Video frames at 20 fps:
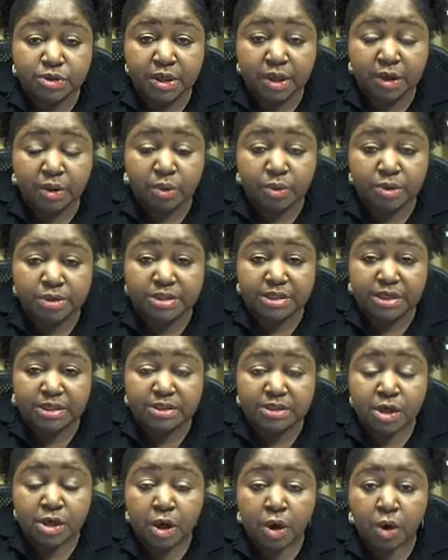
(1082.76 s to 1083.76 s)
to that
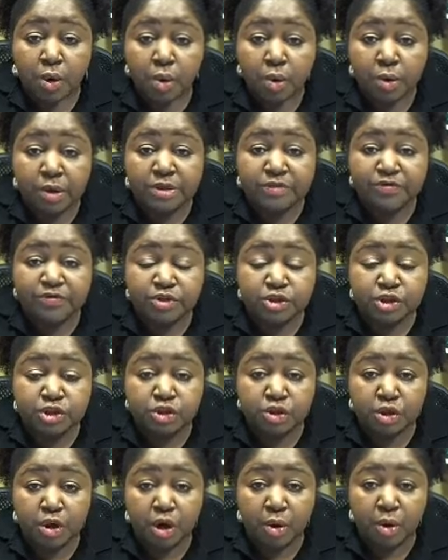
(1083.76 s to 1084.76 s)
cortex, or for
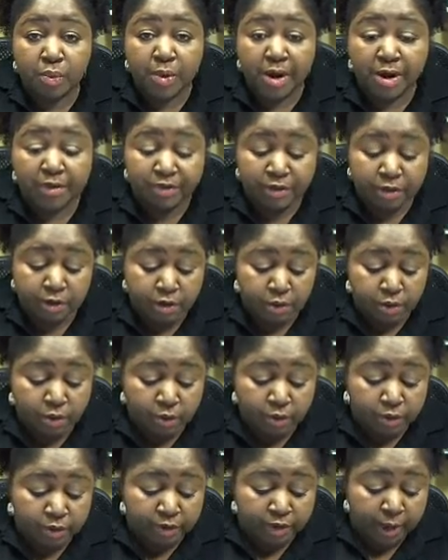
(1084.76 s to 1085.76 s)
sure around the
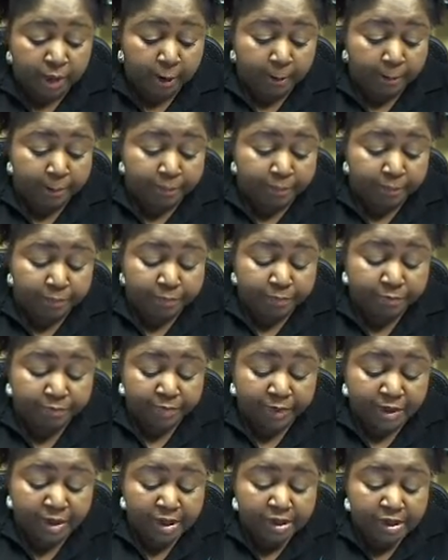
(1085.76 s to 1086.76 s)
cuticle layer.
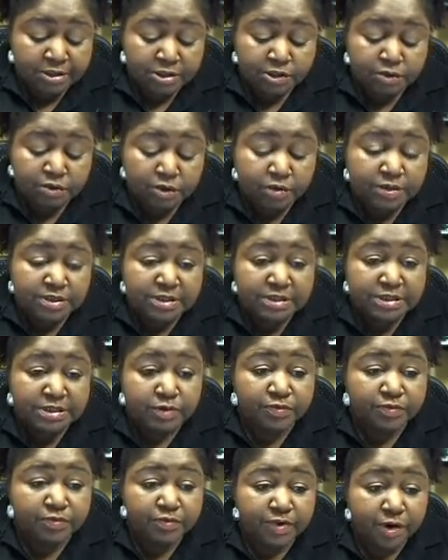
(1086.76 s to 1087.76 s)
So those things
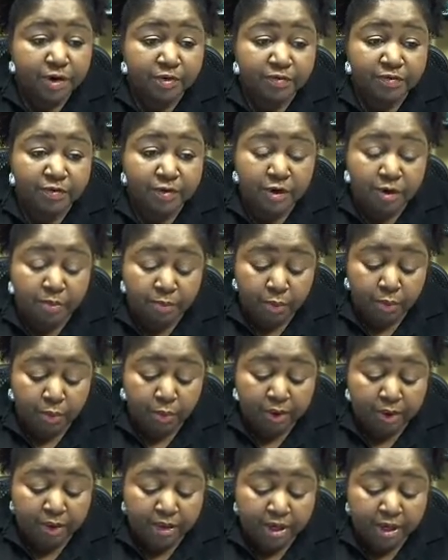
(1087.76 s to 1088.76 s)
are very, very
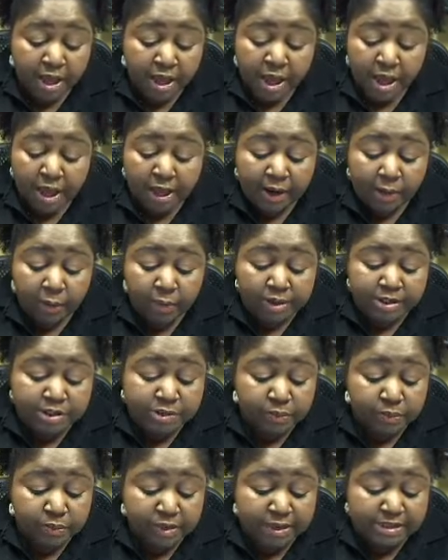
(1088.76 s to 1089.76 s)
important, and I
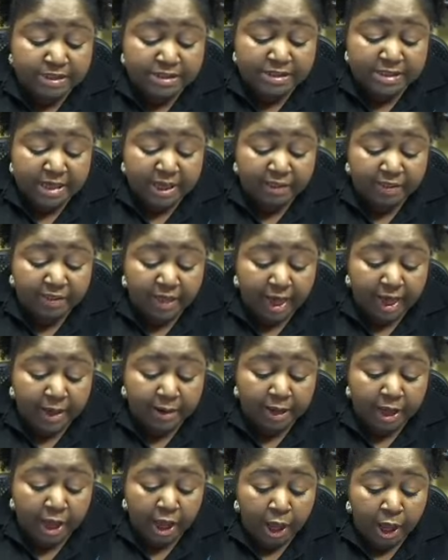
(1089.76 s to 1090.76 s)
want to really say
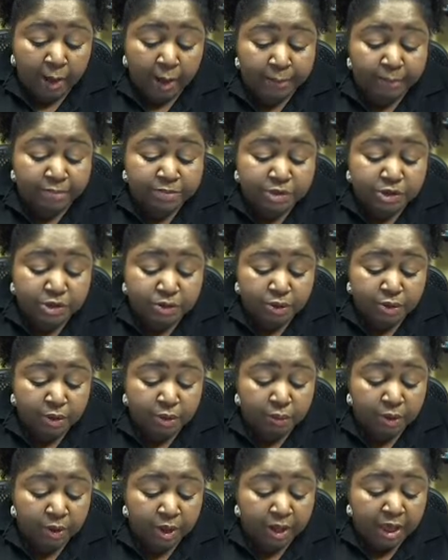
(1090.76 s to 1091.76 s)
that to
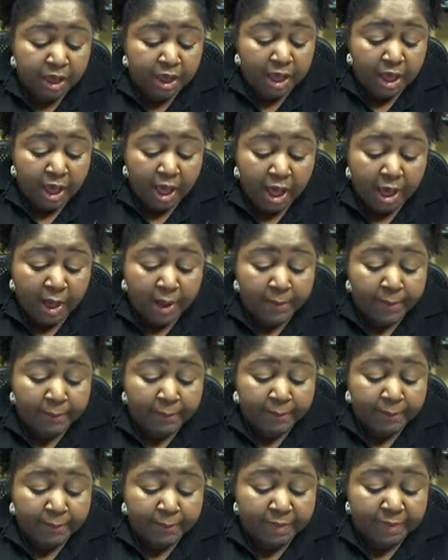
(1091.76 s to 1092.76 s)
you.
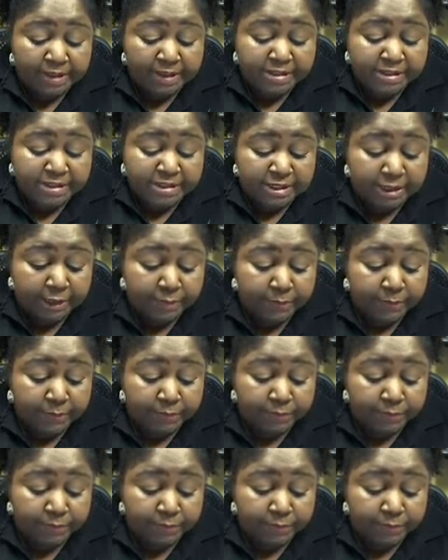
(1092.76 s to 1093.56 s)
Let's see.